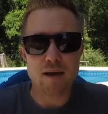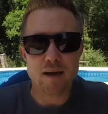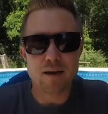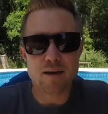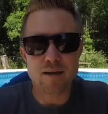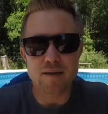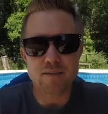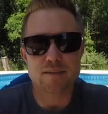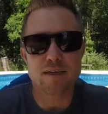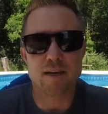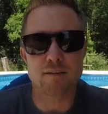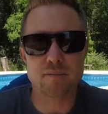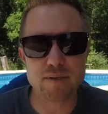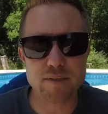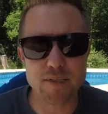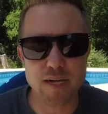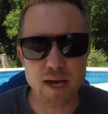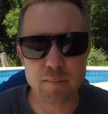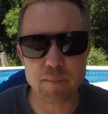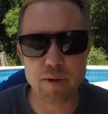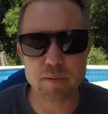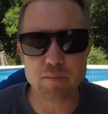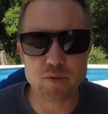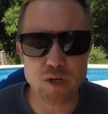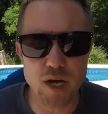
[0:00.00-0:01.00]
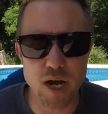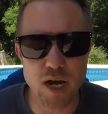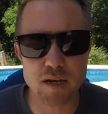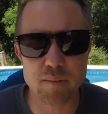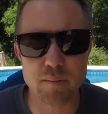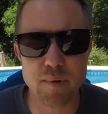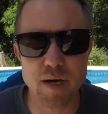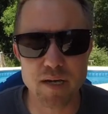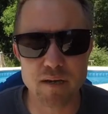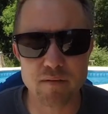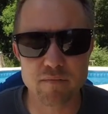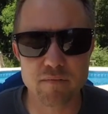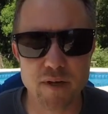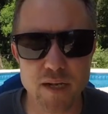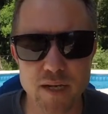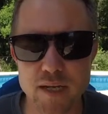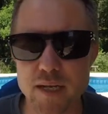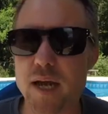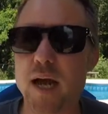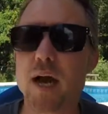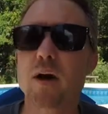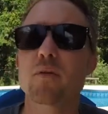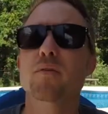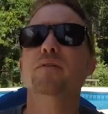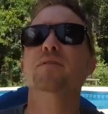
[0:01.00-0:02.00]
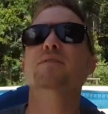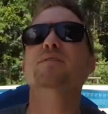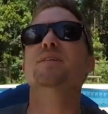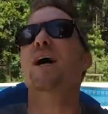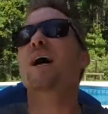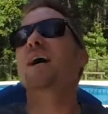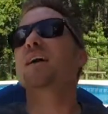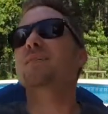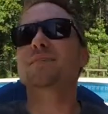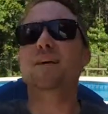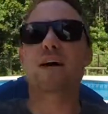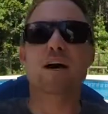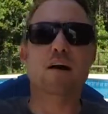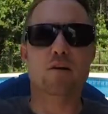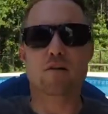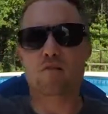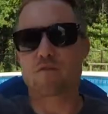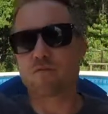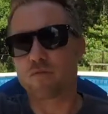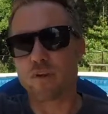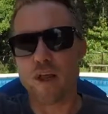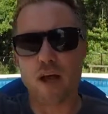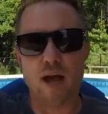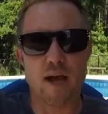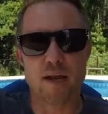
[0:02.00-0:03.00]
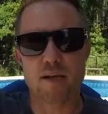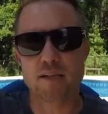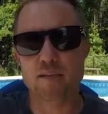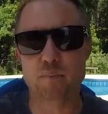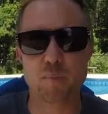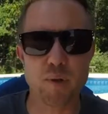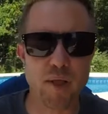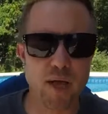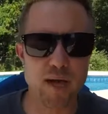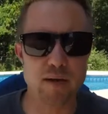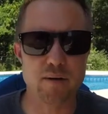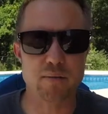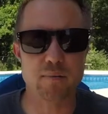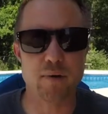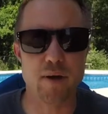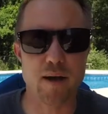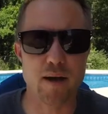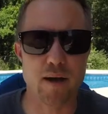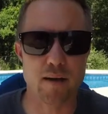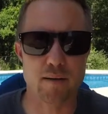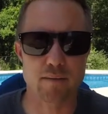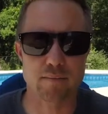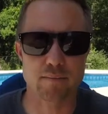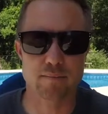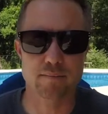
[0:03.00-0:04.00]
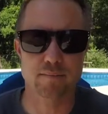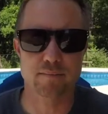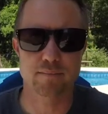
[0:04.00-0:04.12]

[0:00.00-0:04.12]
because every time I'm trying to make a video, this guy's out here flying his plane around.